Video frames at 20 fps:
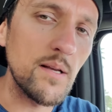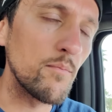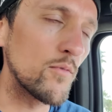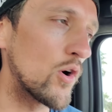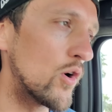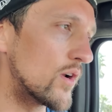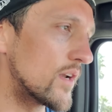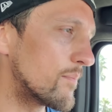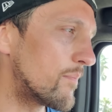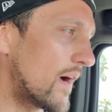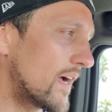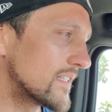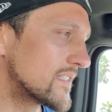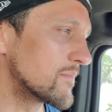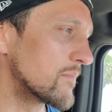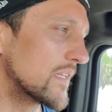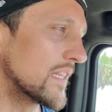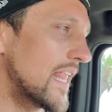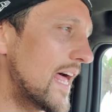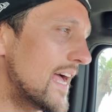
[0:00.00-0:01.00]
I'm going to buy
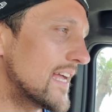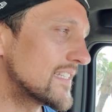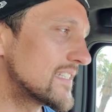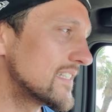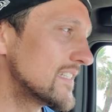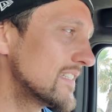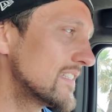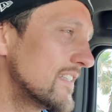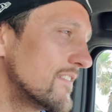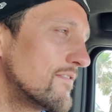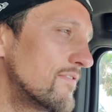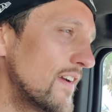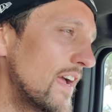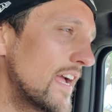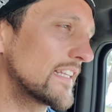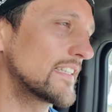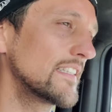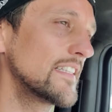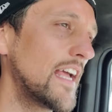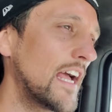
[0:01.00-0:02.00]
some glasses. In
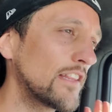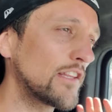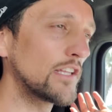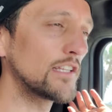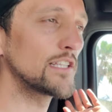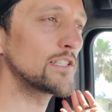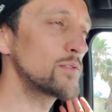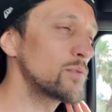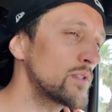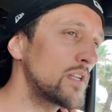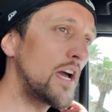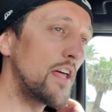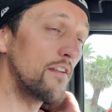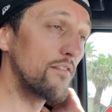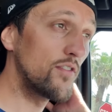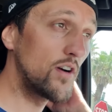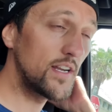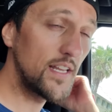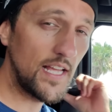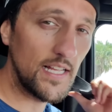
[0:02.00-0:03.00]
fact, I thought this was kind of
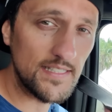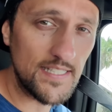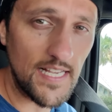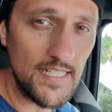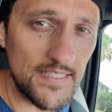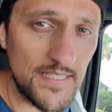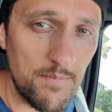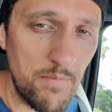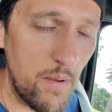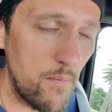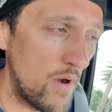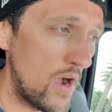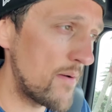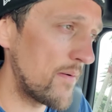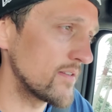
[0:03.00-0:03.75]
funny. I texted my mom.